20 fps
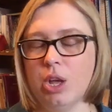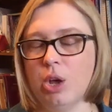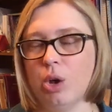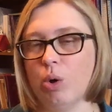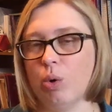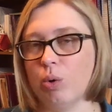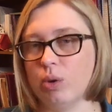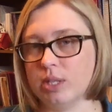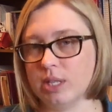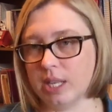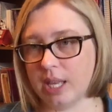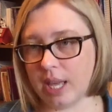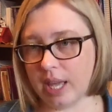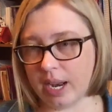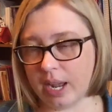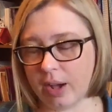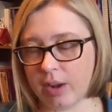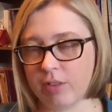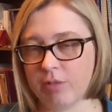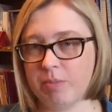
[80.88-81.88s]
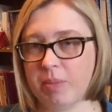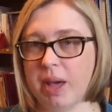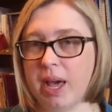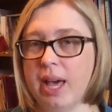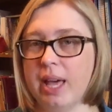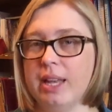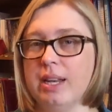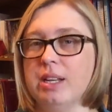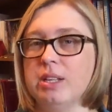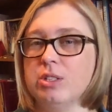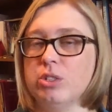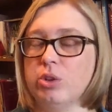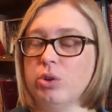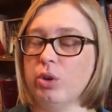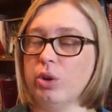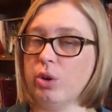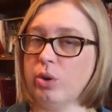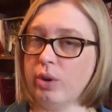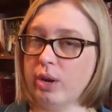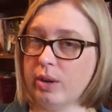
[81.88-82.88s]
or to get out of bed so you
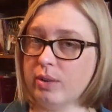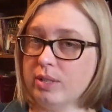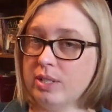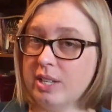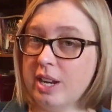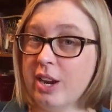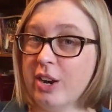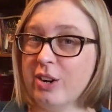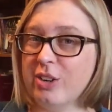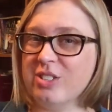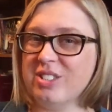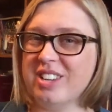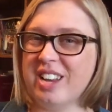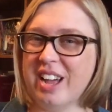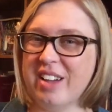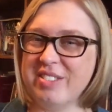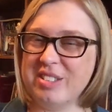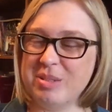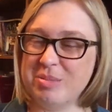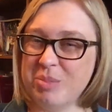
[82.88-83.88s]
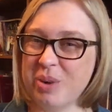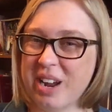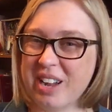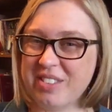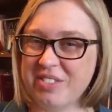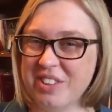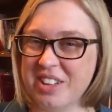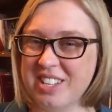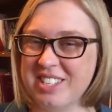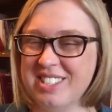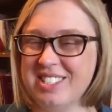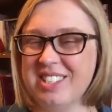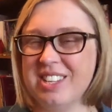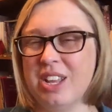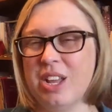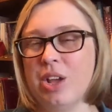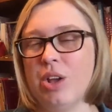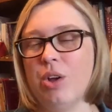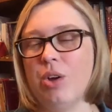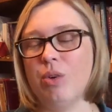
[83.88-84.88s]
can go downstairs and have some breakfast,
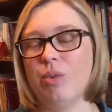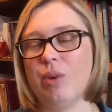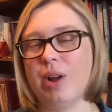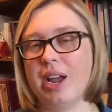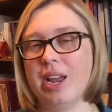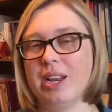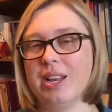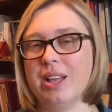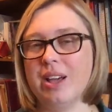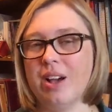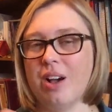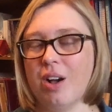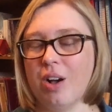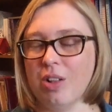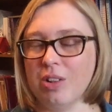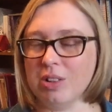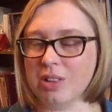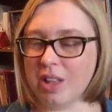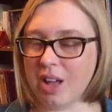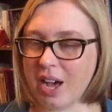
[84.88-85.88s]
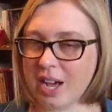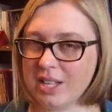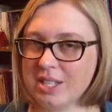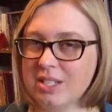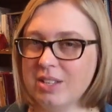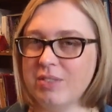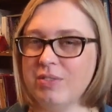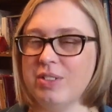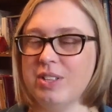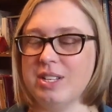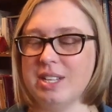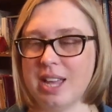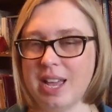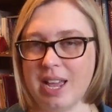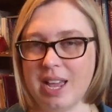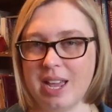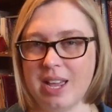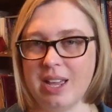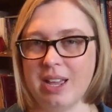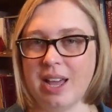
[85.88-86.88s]
right? Lots of the
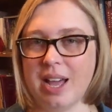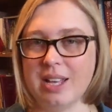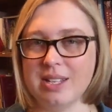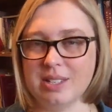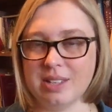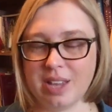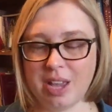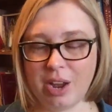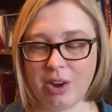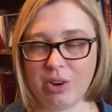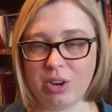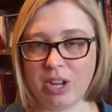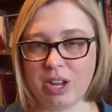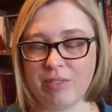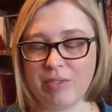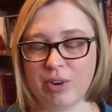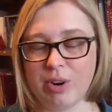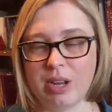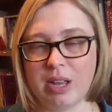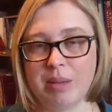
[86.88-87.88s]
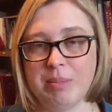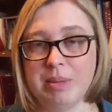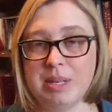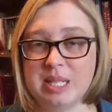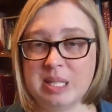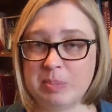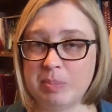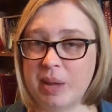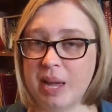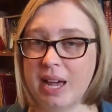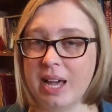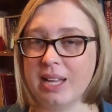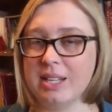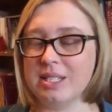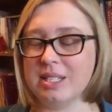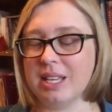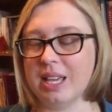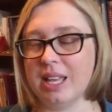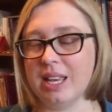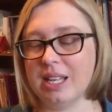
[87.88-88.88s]
day as a caregiver can be
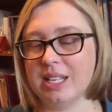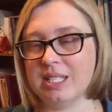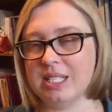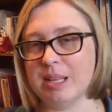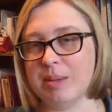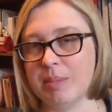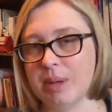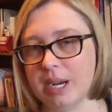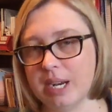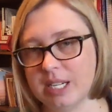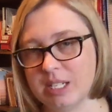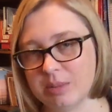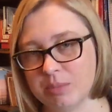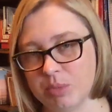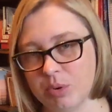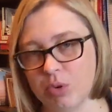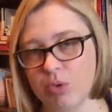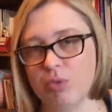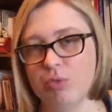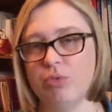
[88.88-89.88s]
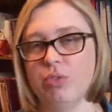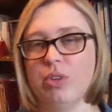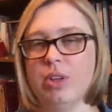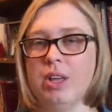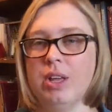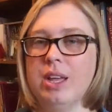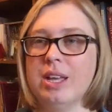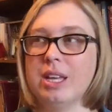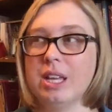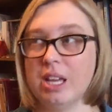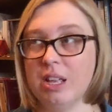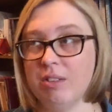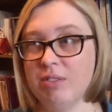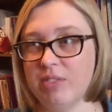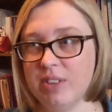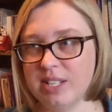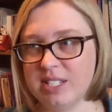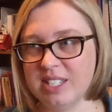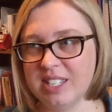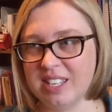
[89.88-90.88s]
spent getting somebody to move,
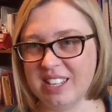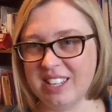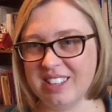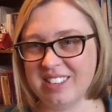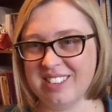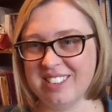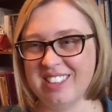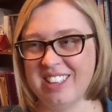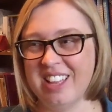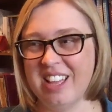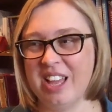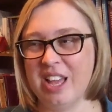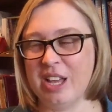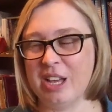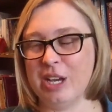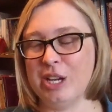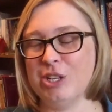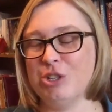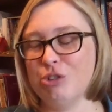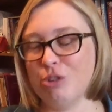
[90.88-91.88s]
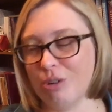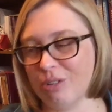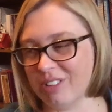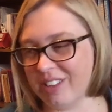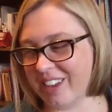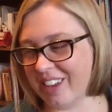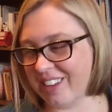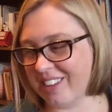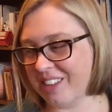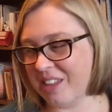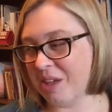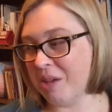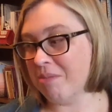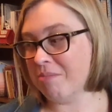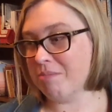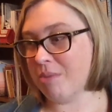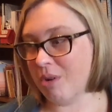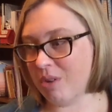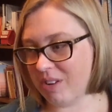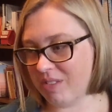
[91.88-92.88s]
convincing, cajoling,
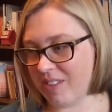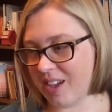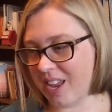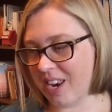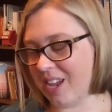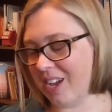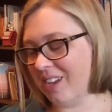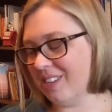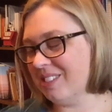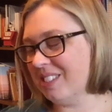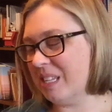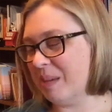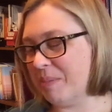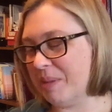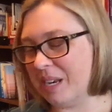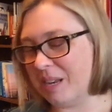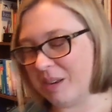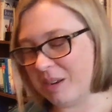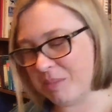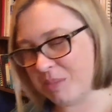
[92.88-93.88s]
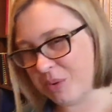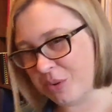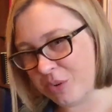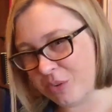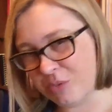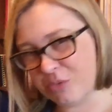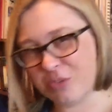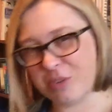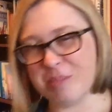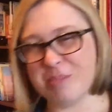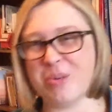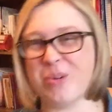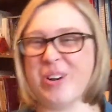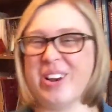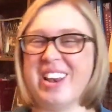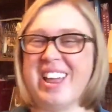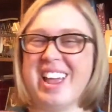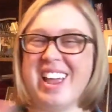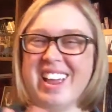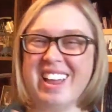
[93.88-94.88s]
motivating somebody to move from
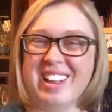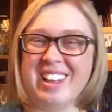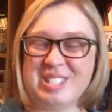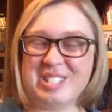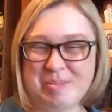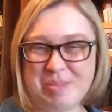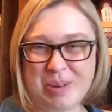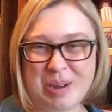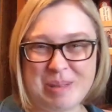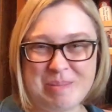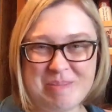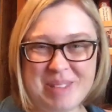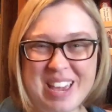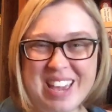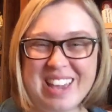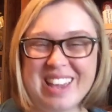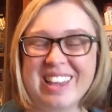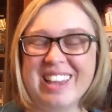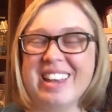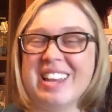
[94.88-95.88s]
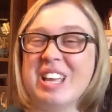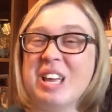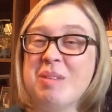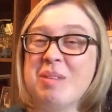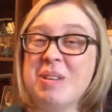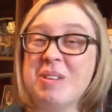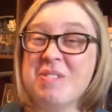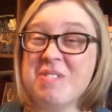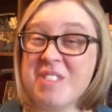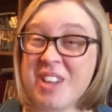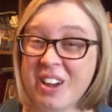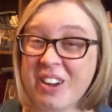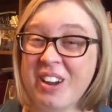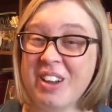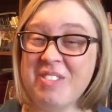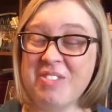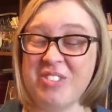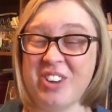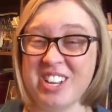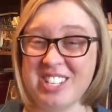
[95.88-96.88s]
point A to point B. And it can be
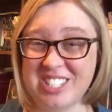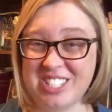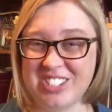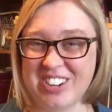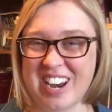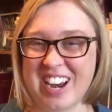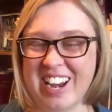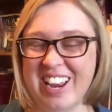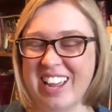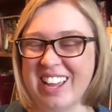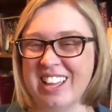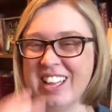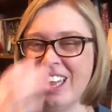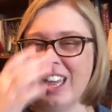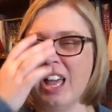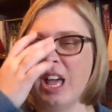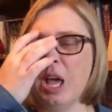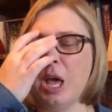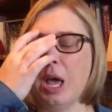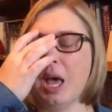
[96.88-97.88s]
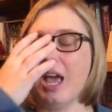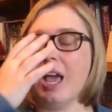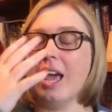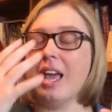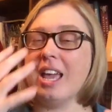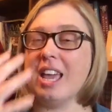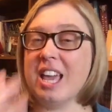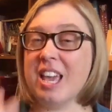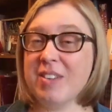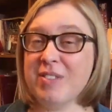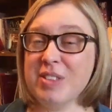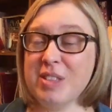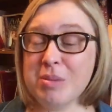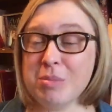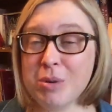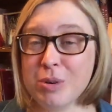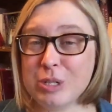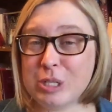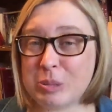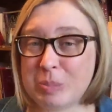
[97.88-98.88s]
very frustrating. Even the
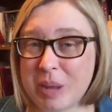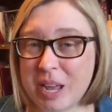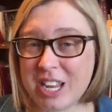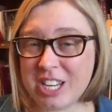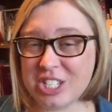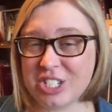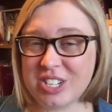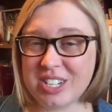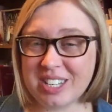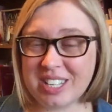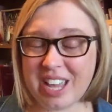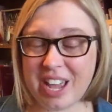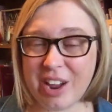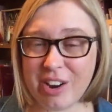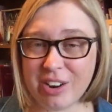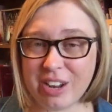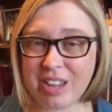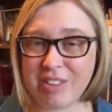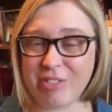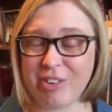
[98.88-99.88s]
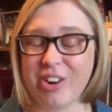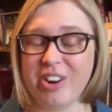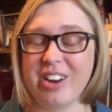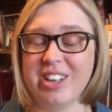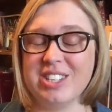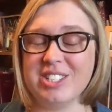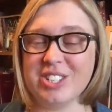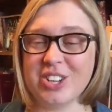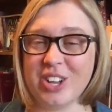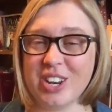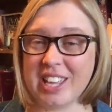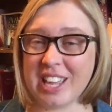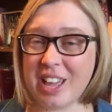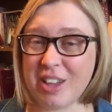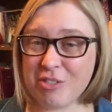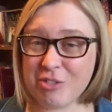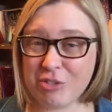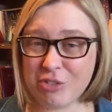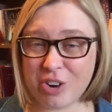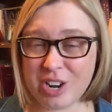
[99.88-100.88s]
most patient caregiver is going to
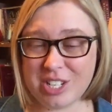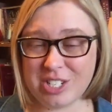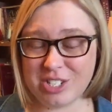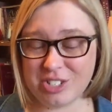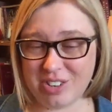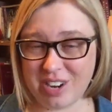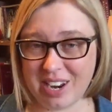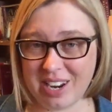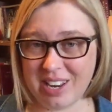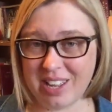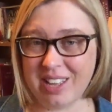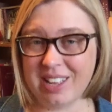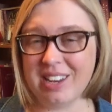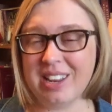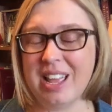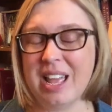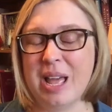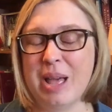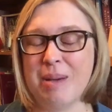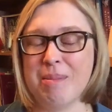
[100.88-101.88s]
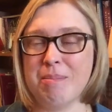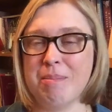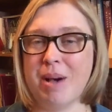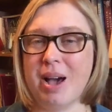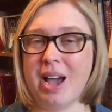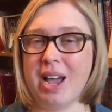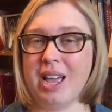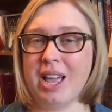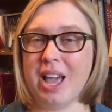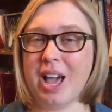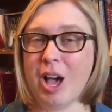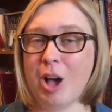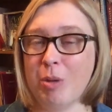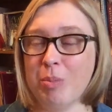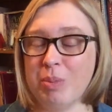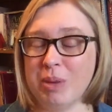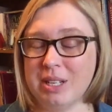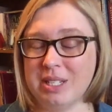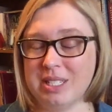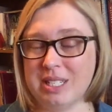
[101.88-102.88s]
get frustrated by
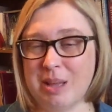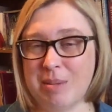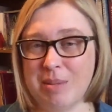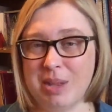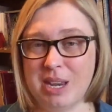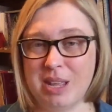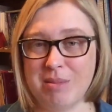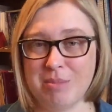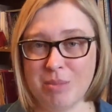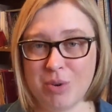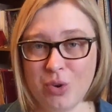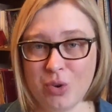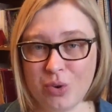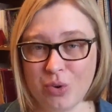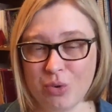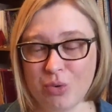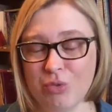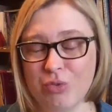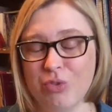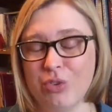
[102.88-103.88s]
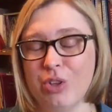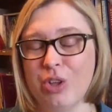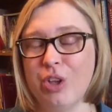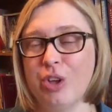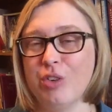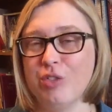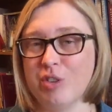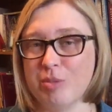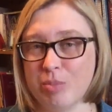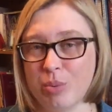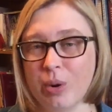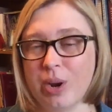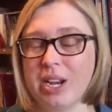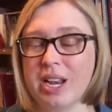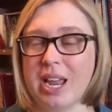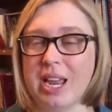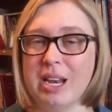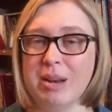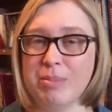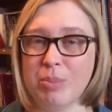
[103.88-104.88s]
helping somebody move from point
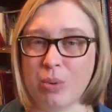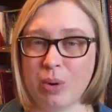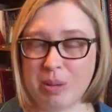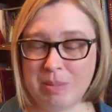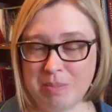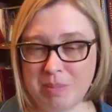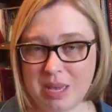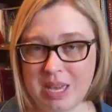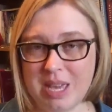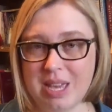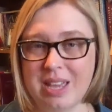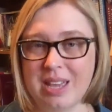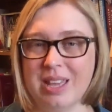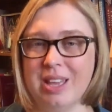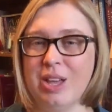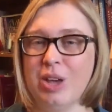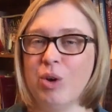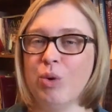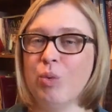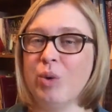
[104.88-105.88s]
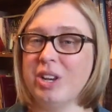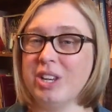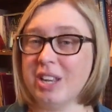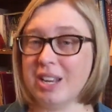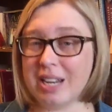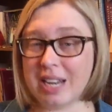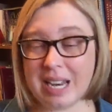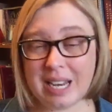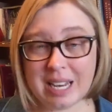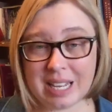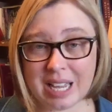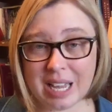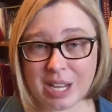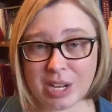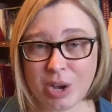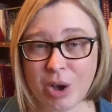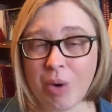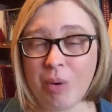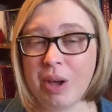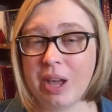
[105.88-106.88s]
A to point B when you need to get
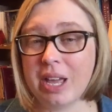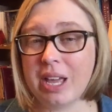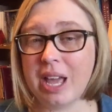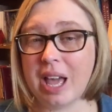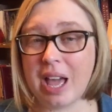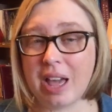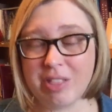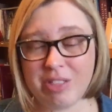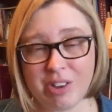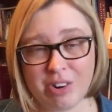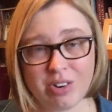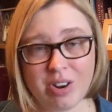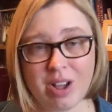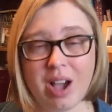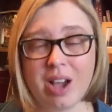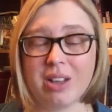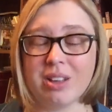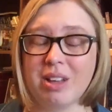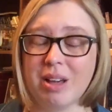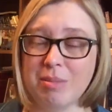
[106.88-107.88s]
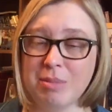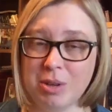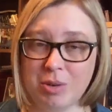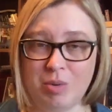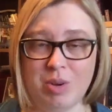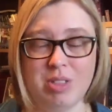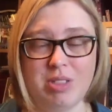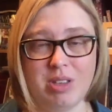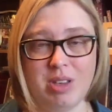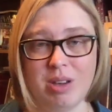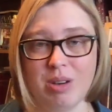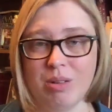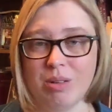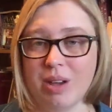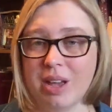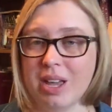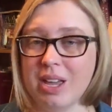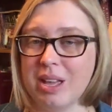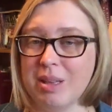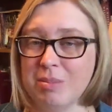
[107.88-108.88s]
going and they're not coming with you.
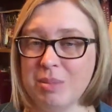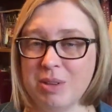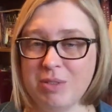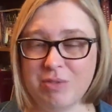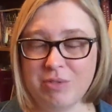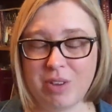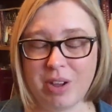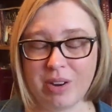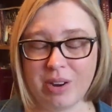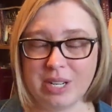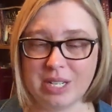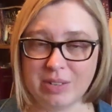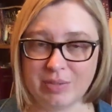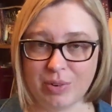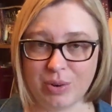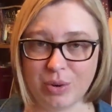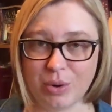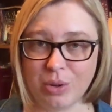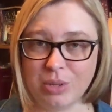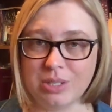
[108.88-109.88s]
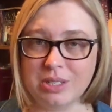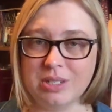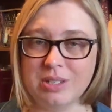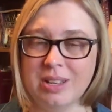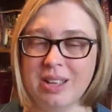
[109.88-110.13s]
It can be very difficult.